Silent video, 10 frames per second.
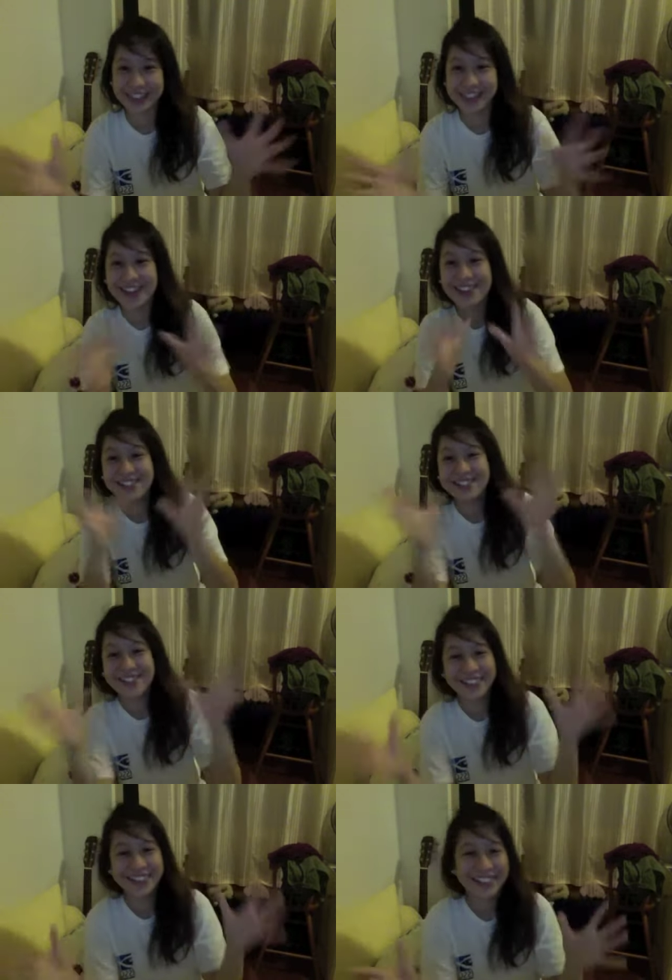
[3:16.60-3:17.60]
how
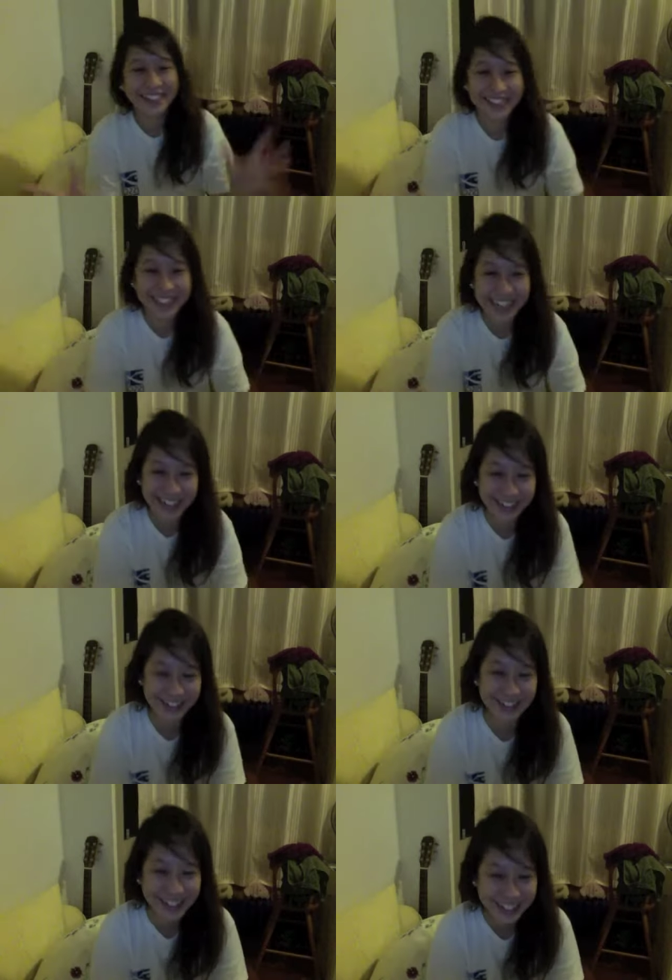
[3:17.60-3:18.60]
to get it to
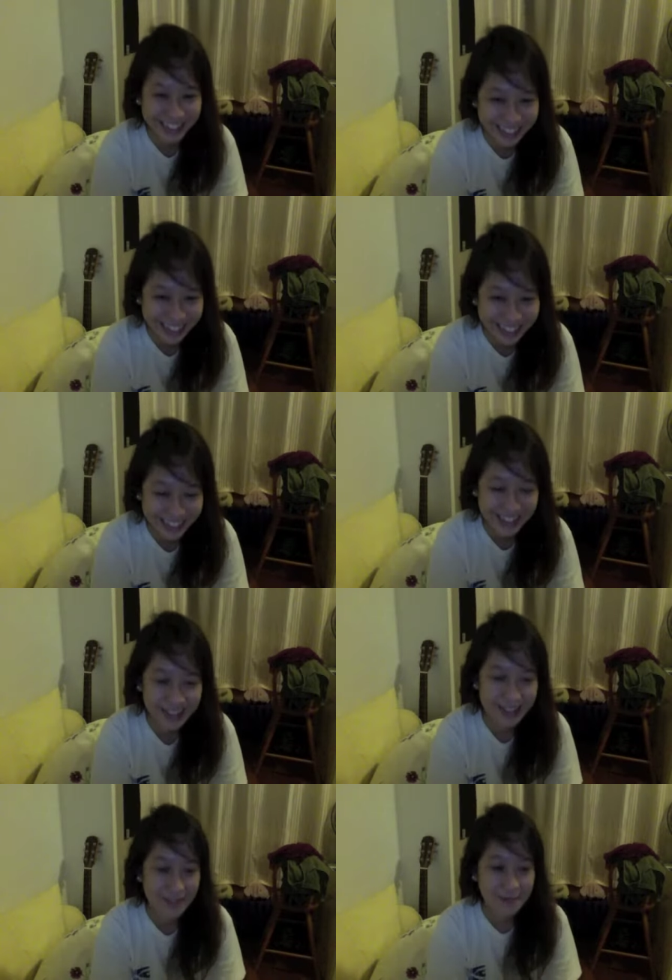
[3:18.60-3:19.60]
work.
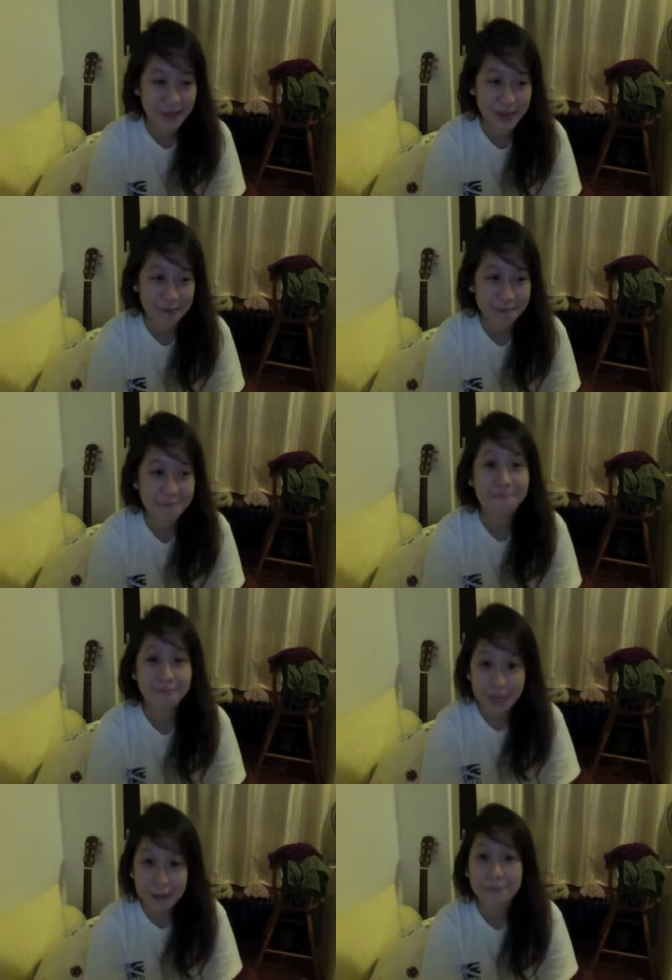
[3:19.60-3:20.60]
But
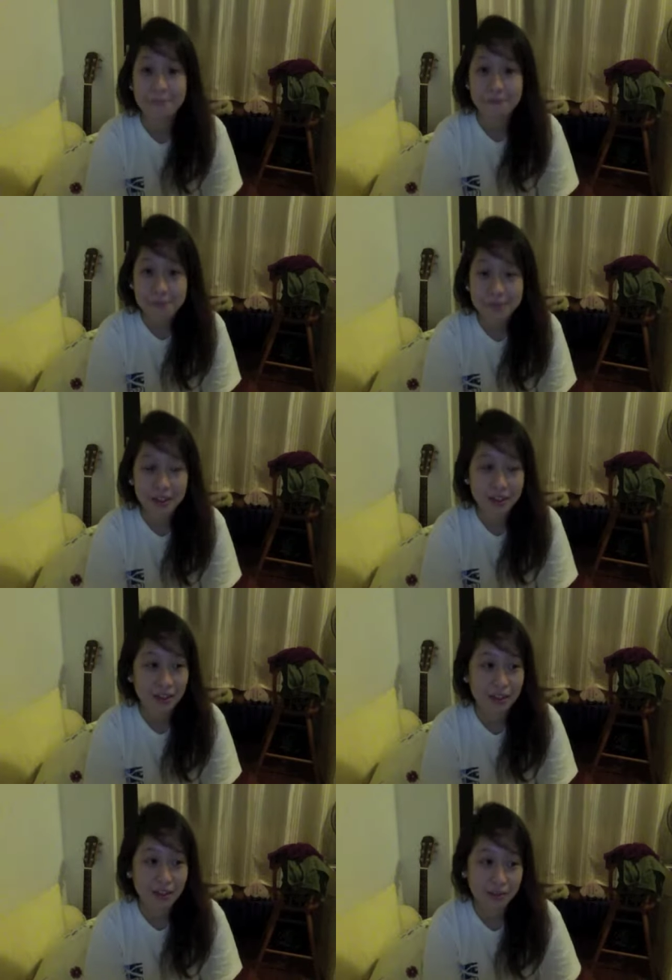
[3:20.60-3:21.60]
yeah.
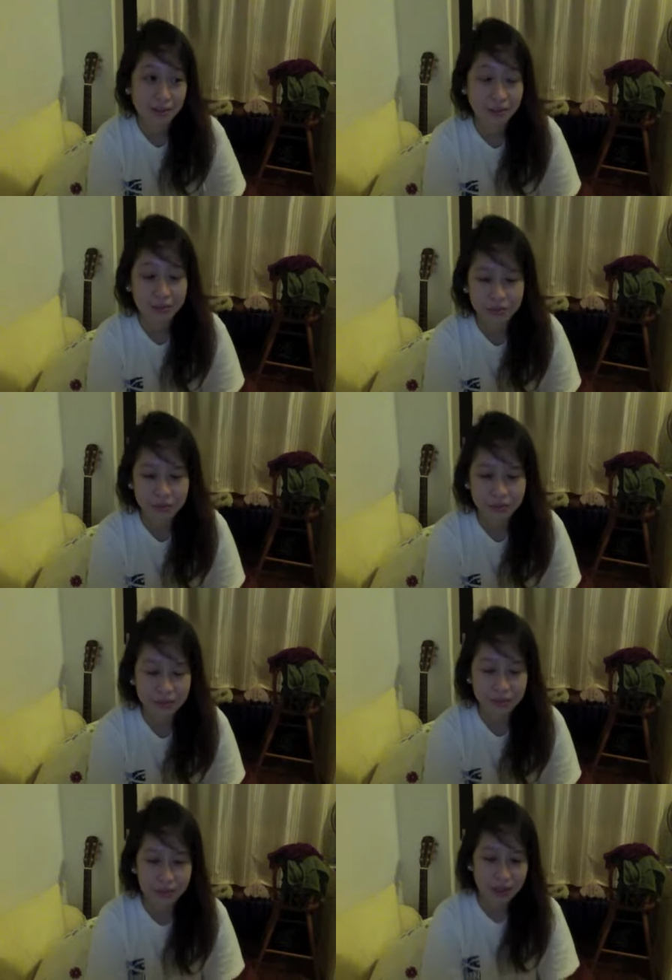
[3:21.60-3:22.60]
Um,
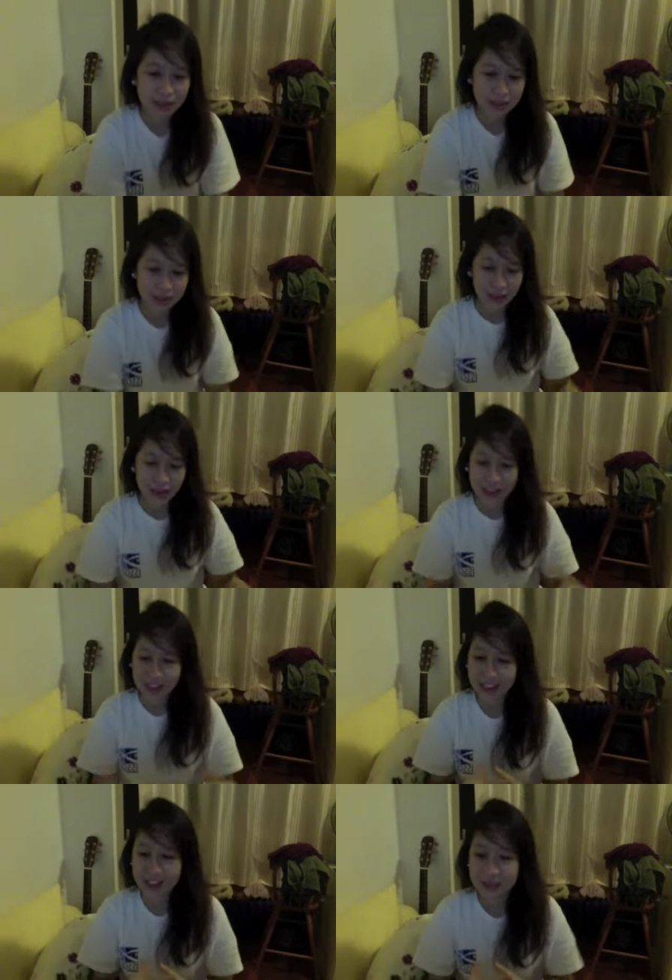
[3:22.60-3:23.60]

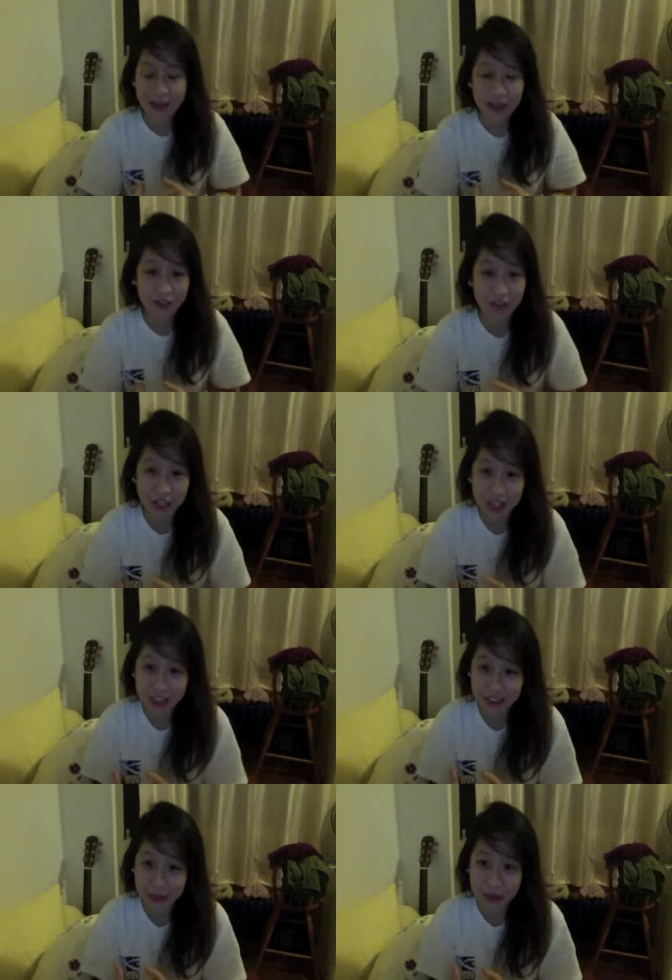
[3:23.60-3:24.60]
the other part I really
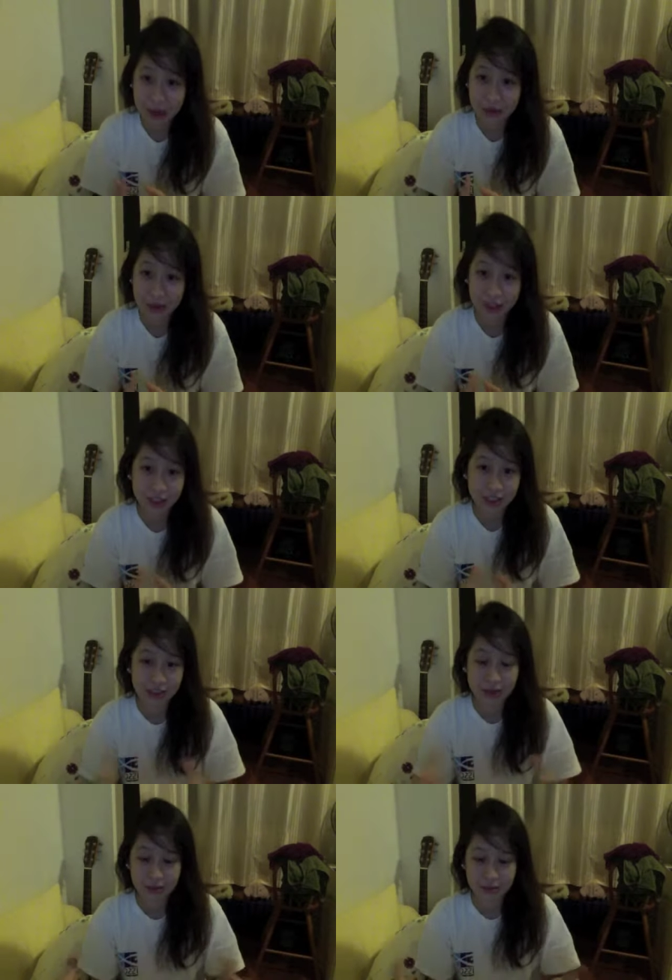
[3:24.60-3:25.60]
liked as well was
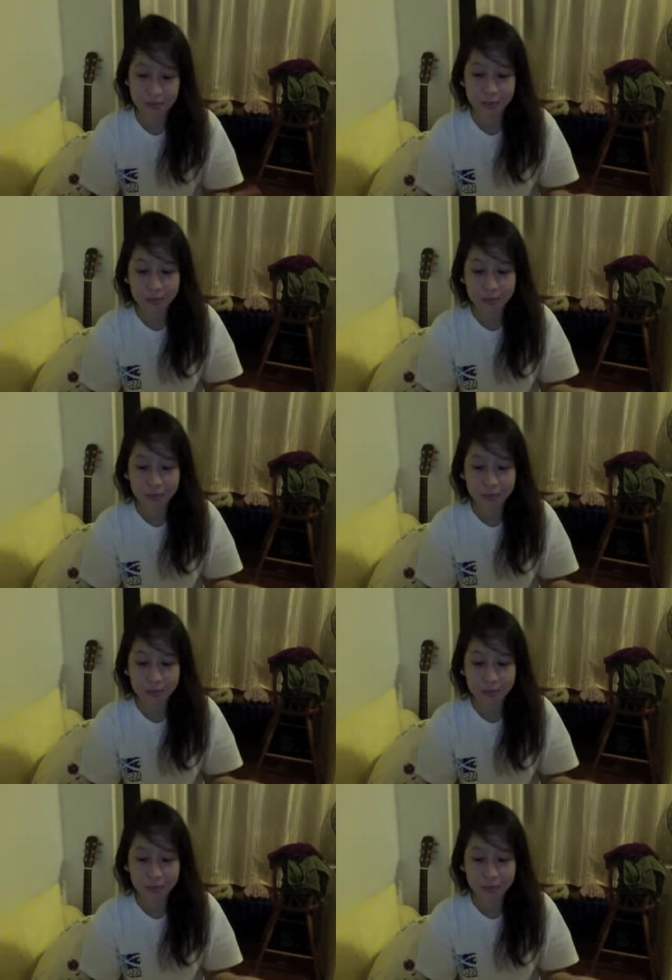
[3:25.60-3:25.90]
um,